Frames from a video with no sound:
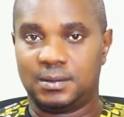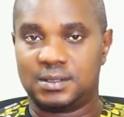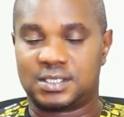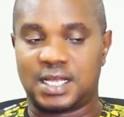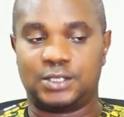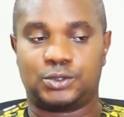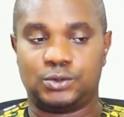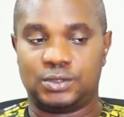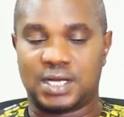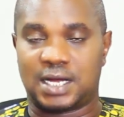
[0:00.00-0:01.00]
stay
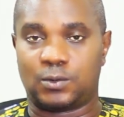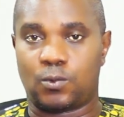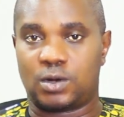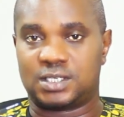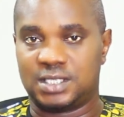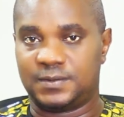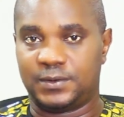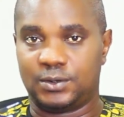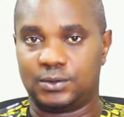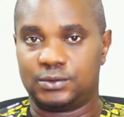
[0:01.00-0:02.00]
tuned and watch this
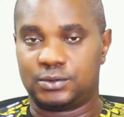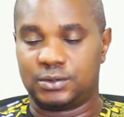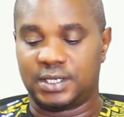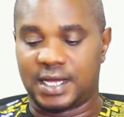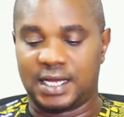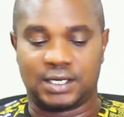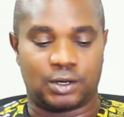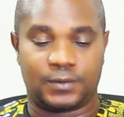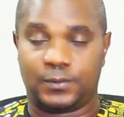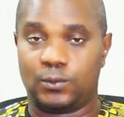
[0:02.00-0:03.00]
video to the end.
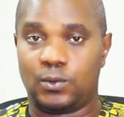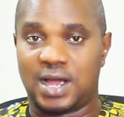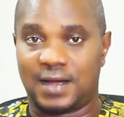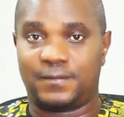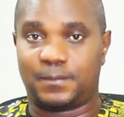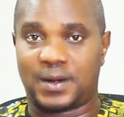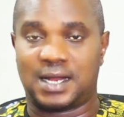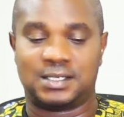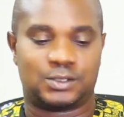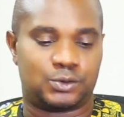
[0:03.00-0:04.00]
Or if you have
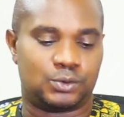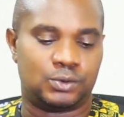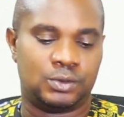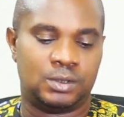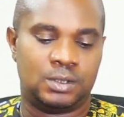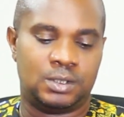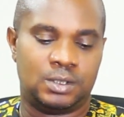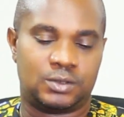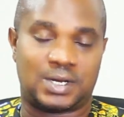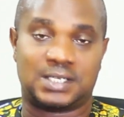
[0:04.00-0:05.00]
plans to
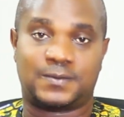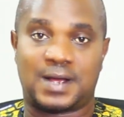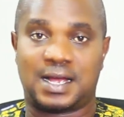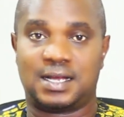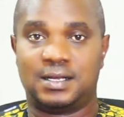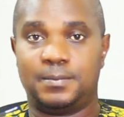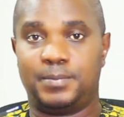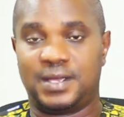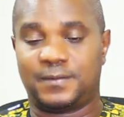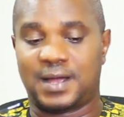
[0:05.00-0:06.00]
transfer
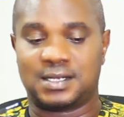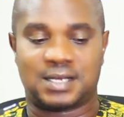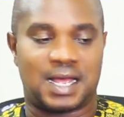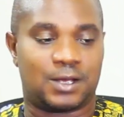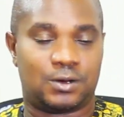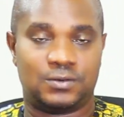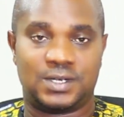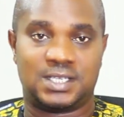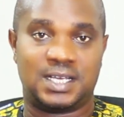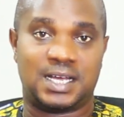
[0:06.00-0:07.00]
big files like
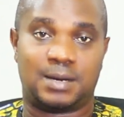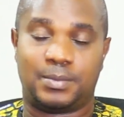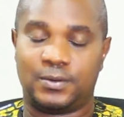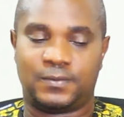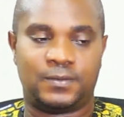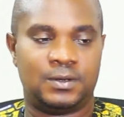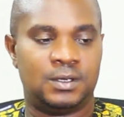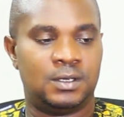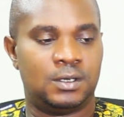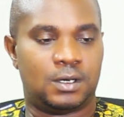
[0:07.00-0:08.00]
100 gig and above,
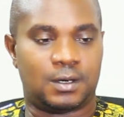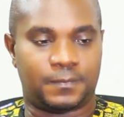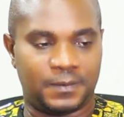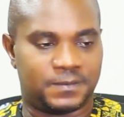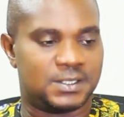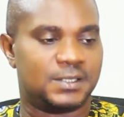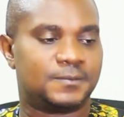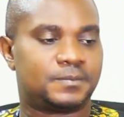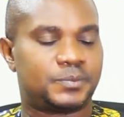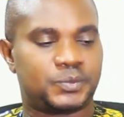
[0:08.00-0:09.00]
or 50.
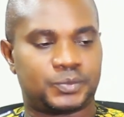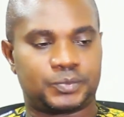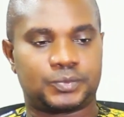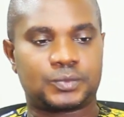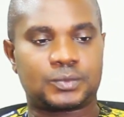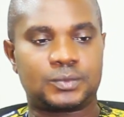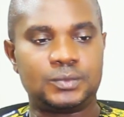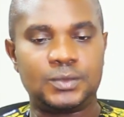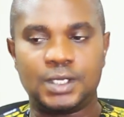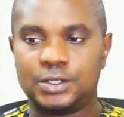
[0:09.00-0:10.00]

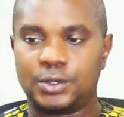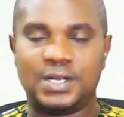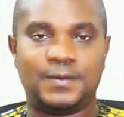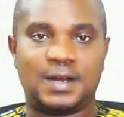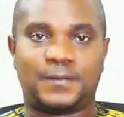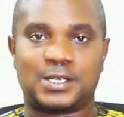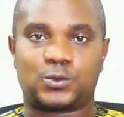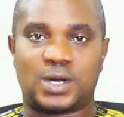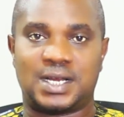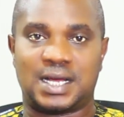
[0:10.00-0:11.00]
So the very first
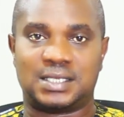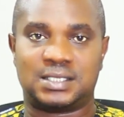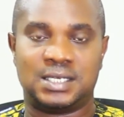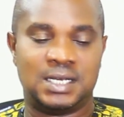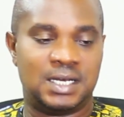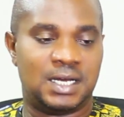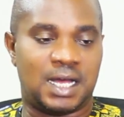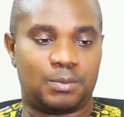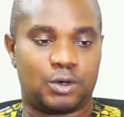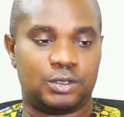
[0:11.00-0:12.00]
one that
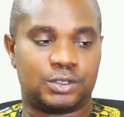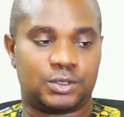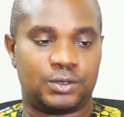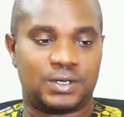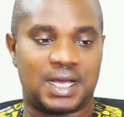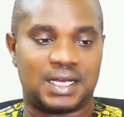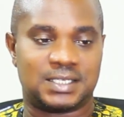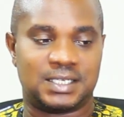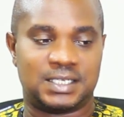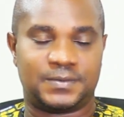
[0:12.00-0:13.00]
I'm going to show you guys
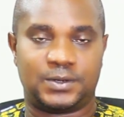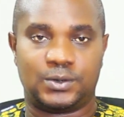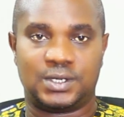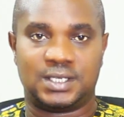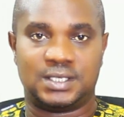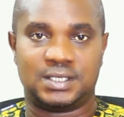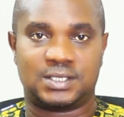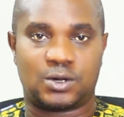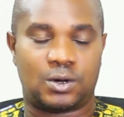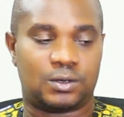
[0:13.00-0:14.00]
in this video
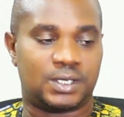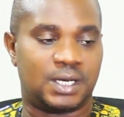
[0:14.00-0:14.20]
is called